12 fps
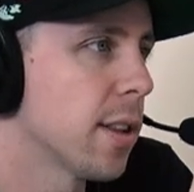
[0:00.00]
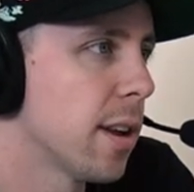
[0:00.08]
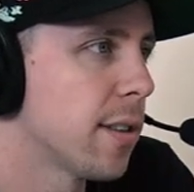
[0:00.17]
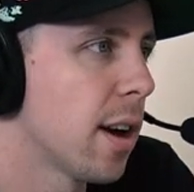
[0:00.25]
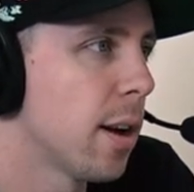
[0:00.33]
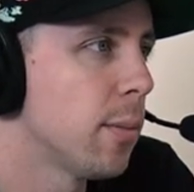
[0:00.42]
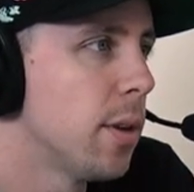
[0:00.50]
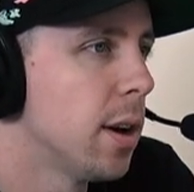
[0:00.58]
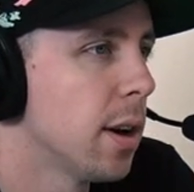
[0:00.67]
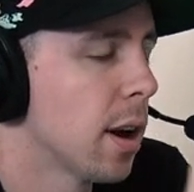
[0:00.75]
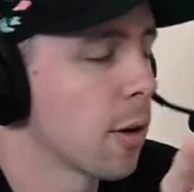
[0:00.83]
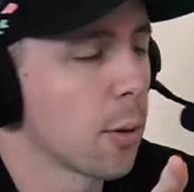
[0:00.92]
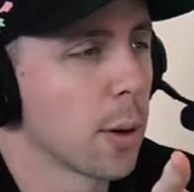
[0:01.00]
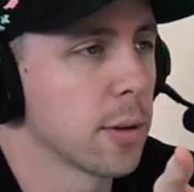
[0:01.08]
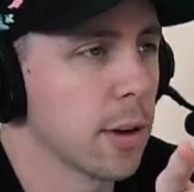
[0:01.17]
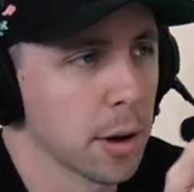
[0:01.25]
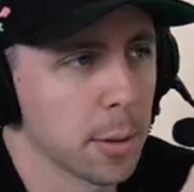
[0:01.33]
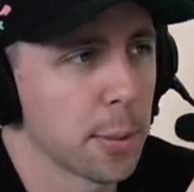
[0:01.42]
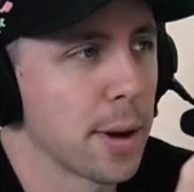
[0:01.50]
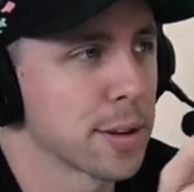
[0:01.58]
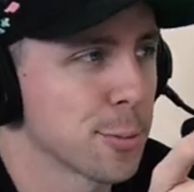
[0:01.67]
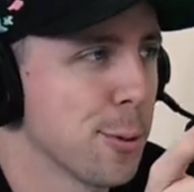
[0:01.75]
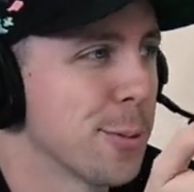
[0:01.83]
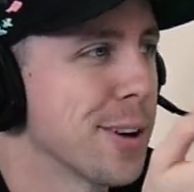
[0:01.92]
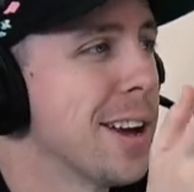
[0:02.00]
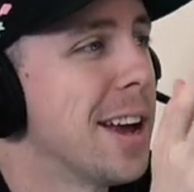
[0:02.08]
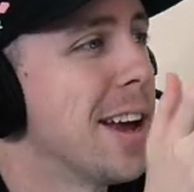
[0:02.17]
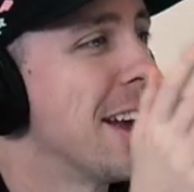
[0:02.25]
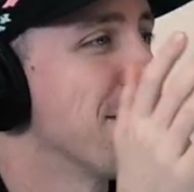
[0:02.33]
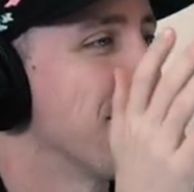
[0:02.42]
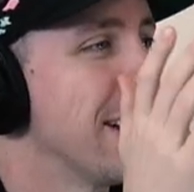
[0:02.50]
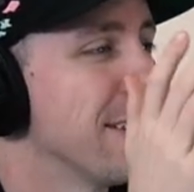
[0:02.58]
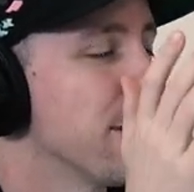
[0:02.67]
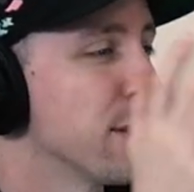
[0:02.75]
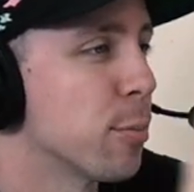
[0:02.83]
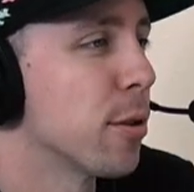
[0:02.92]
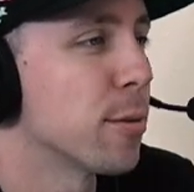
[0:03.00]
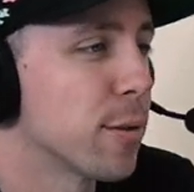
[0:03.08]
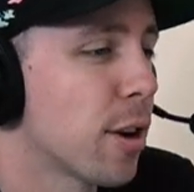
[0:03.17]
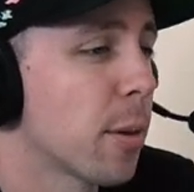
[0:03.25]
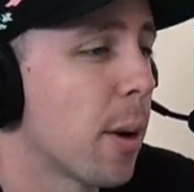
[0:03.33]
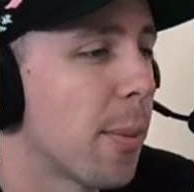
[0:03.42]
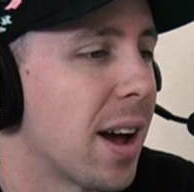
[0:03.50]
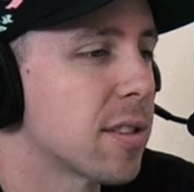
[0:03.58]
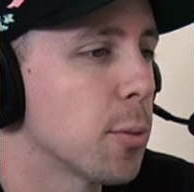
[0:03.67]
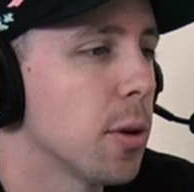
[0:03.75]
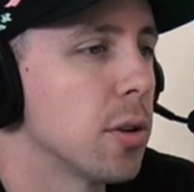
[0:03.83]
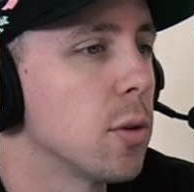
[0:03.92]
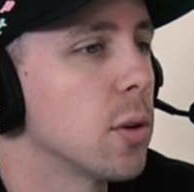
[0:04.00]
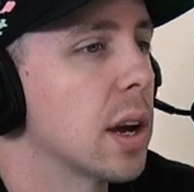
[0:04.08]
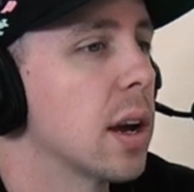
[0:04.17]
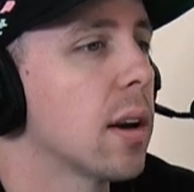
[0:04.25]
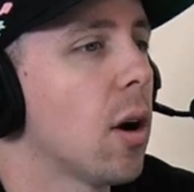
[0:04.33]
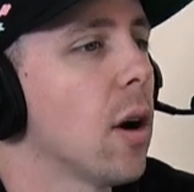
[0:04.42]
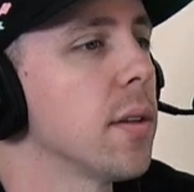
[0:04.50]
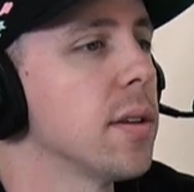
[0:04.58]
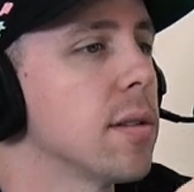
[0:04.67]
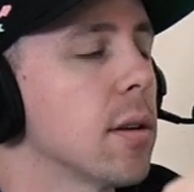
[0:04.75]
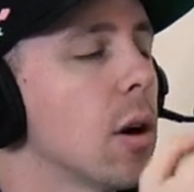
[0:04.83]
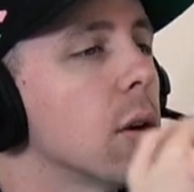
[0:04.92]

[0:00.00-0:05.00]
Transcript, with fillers: at that time, I don't know why we're talking about basketball, but if, if this person was talking about basketball, you get all these,